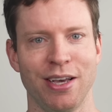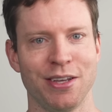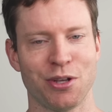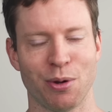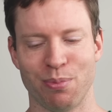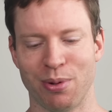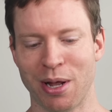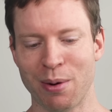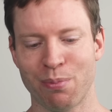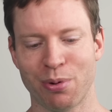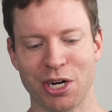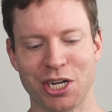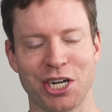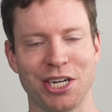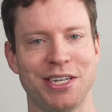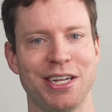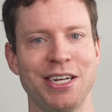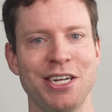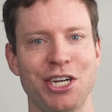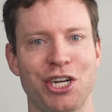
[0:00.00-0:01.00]
So blood pressure
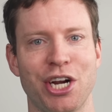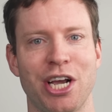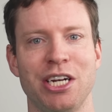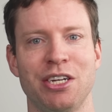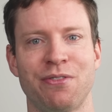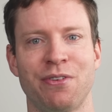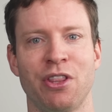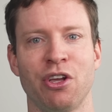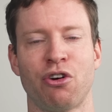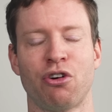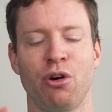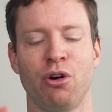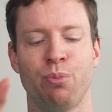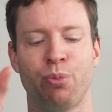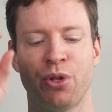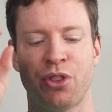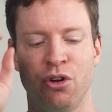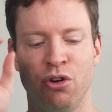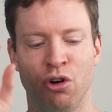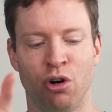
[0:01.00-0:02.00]
didn't change for the group
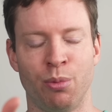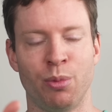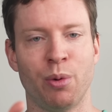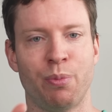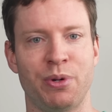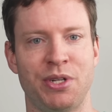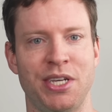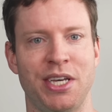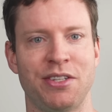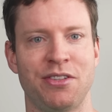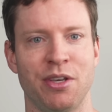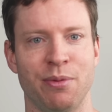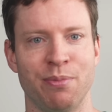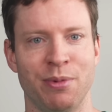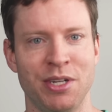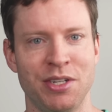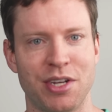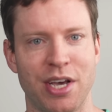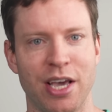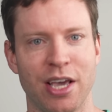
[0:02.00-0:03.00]
with a normal potassium
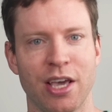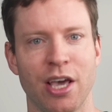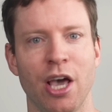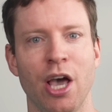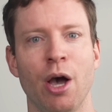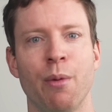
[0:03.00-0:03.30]
intake,